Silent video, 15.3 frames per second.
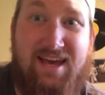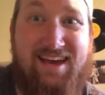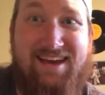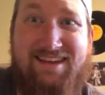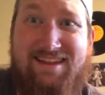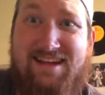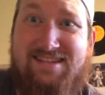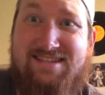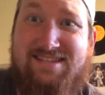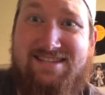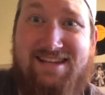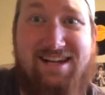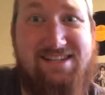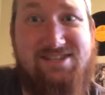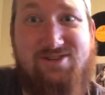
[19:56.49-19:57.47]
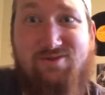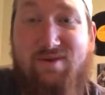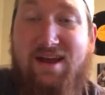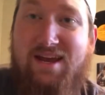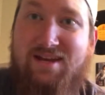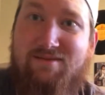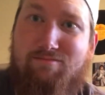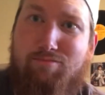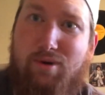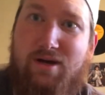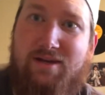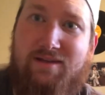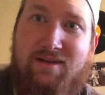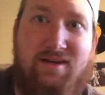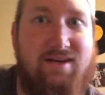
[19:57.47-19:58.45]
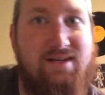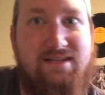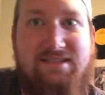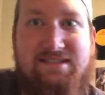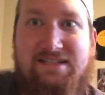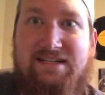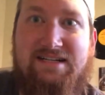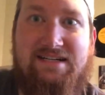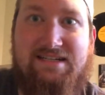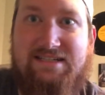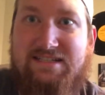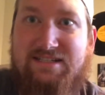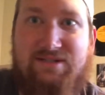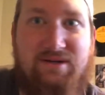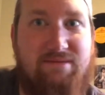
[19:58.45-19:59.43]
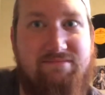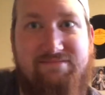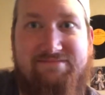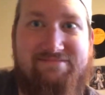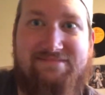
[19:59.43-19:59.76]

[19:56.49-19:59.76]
"Hey, that's great, but you know,